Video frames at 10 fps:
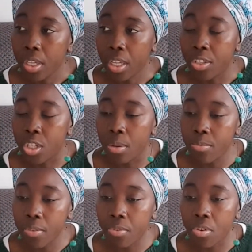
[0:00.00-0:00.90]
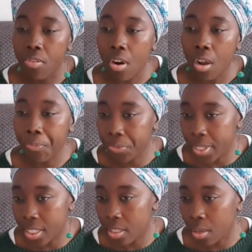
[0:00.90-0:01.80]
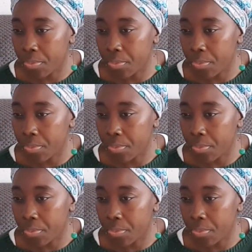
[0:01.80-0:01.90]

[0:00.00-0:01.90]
In terms of crafty stuff,